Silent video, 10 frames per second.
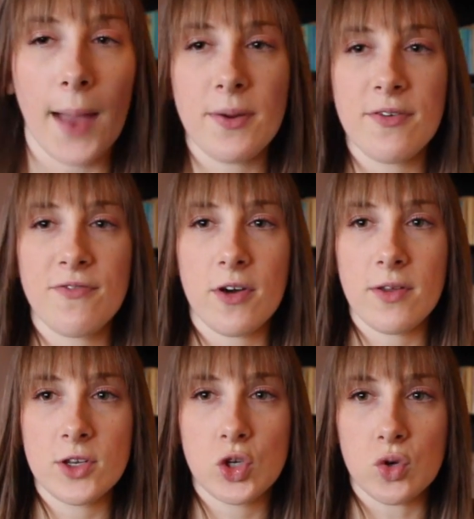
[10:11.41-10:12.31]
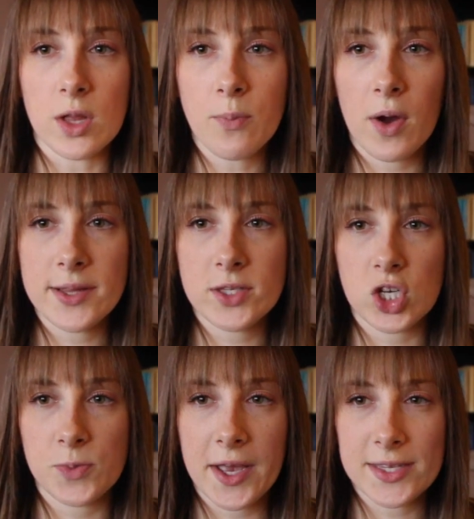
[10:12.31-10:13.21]
I prefer the julep ones
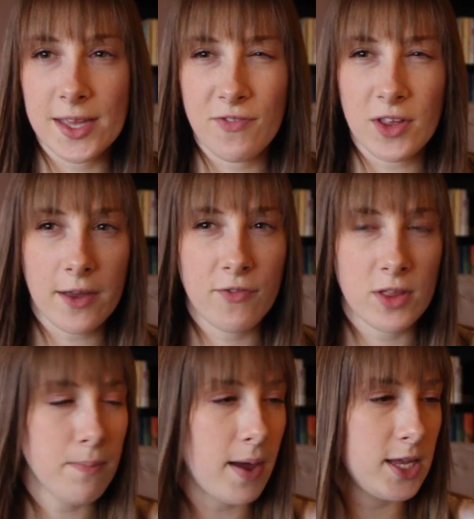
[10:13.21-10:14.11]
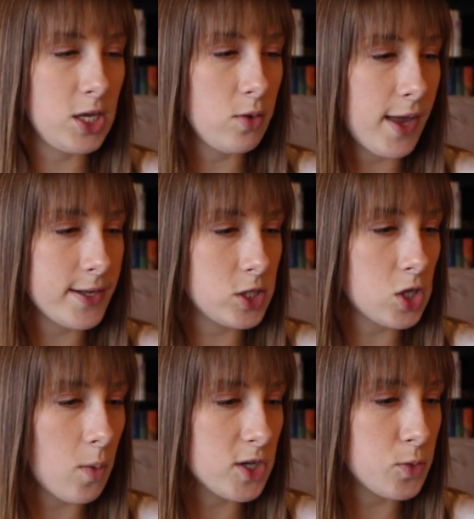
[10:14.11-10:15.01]
just because I feel like for the money you get
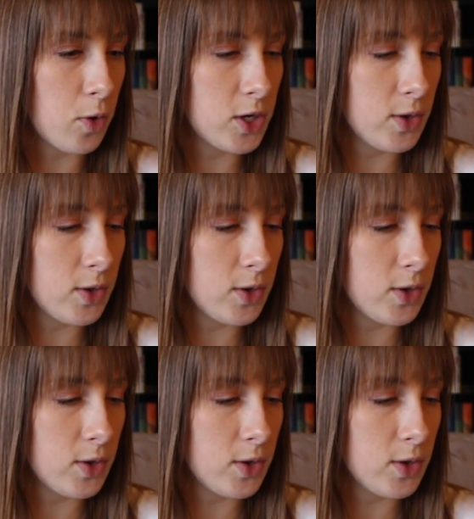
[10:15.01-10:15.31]
so much more.